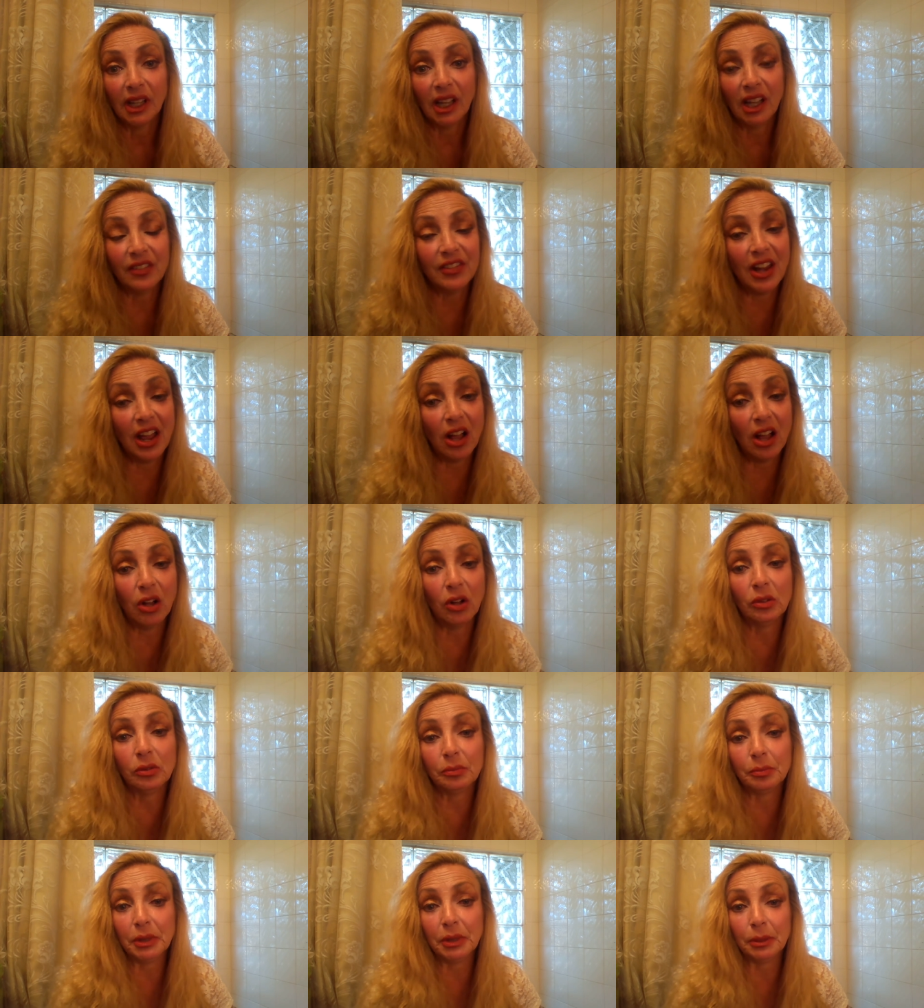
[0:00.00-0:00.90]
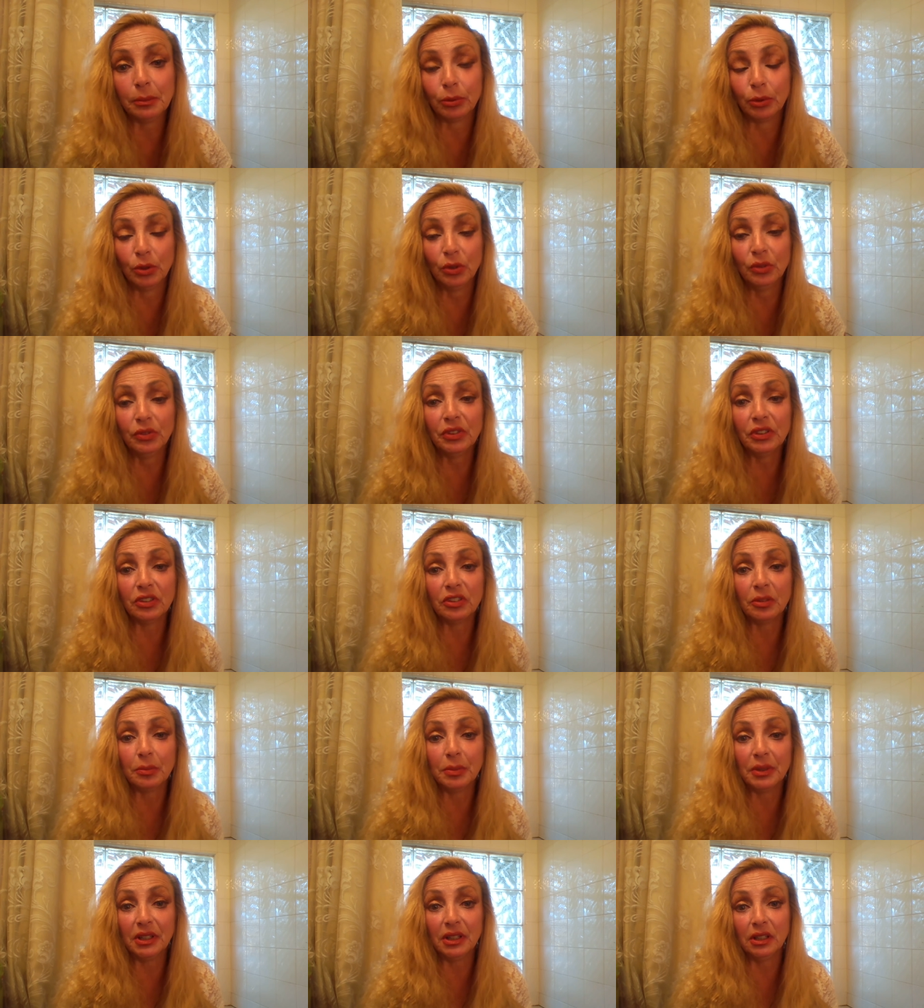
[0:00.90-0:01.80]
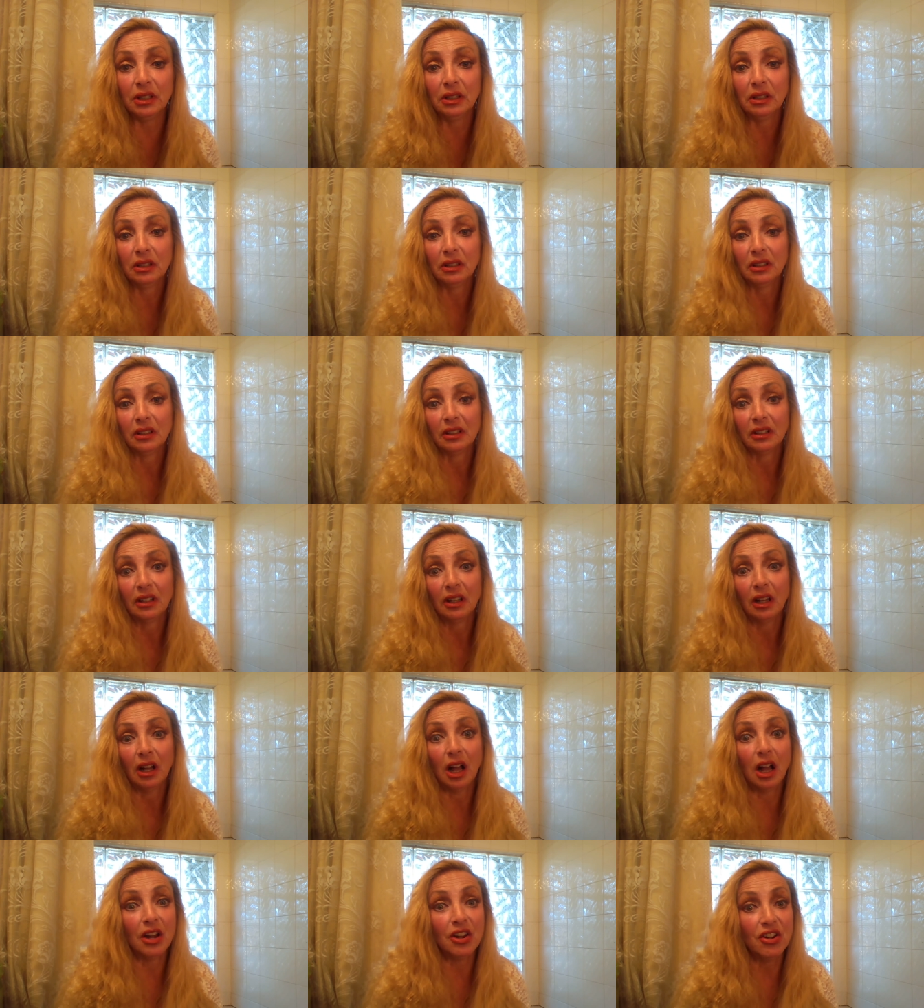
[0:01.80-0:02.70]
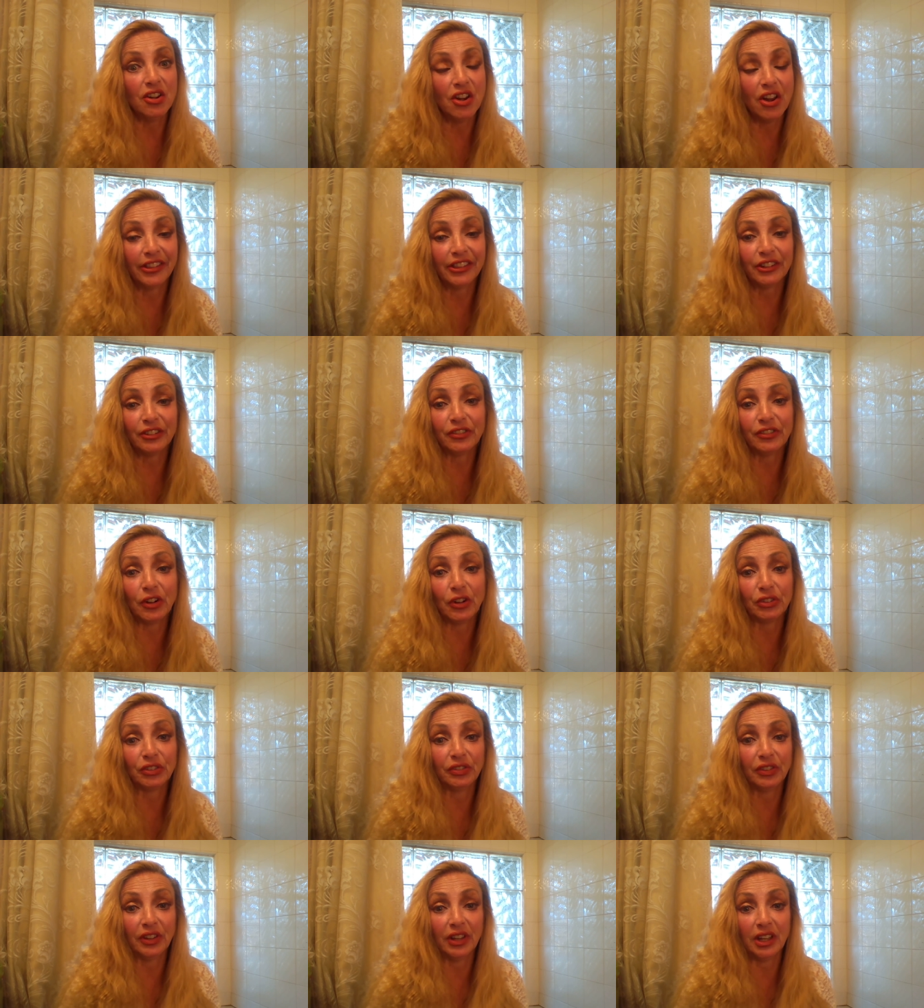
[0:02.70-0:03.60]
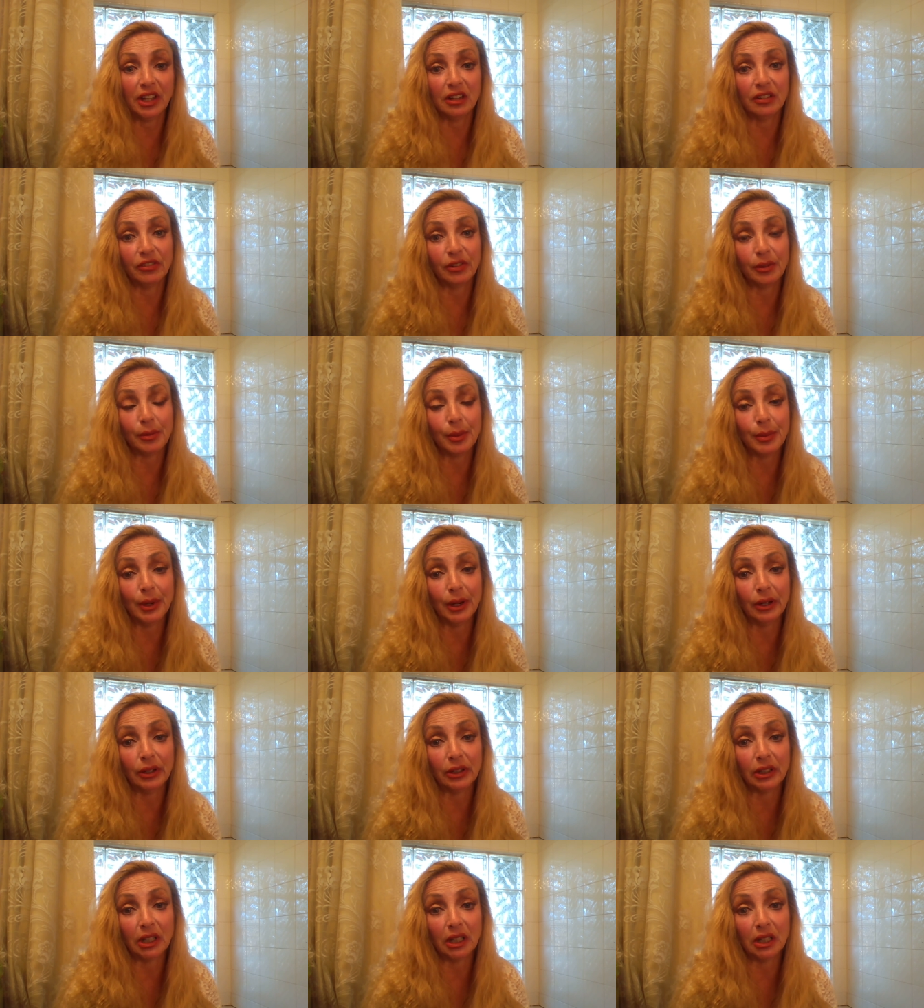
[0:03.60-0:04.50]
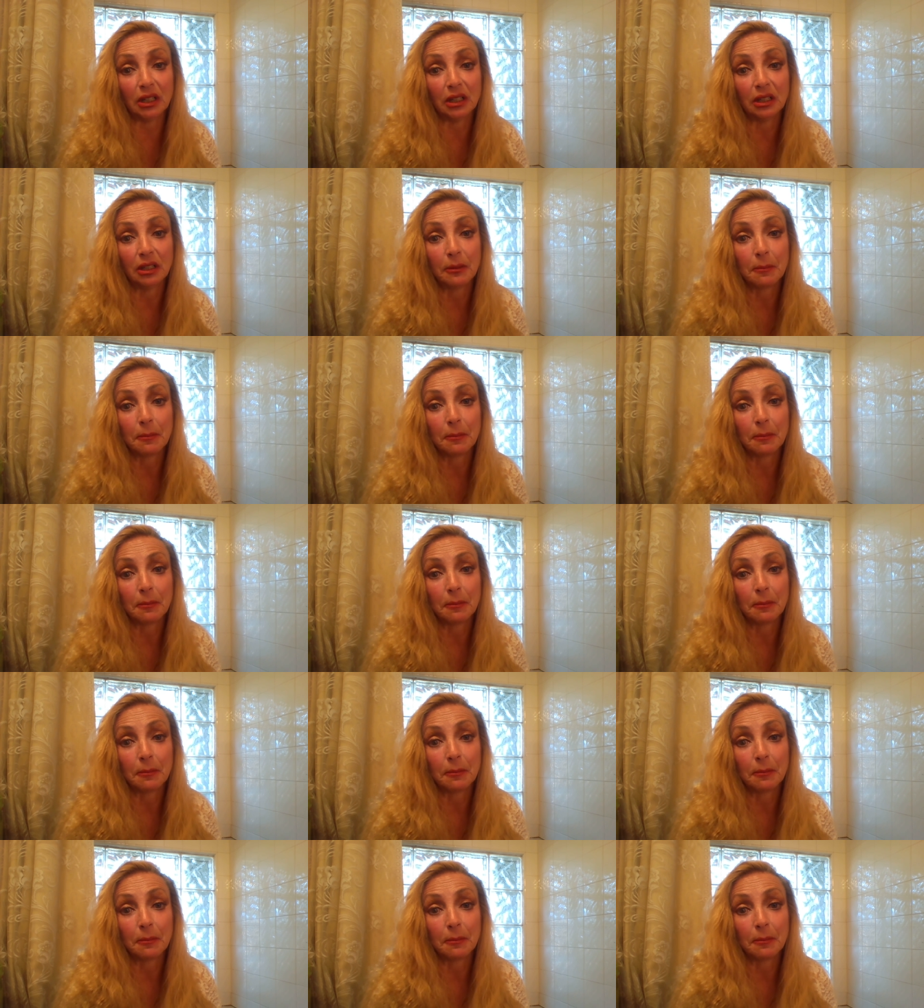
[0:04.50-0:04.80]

have now been proven to be another false flag from America.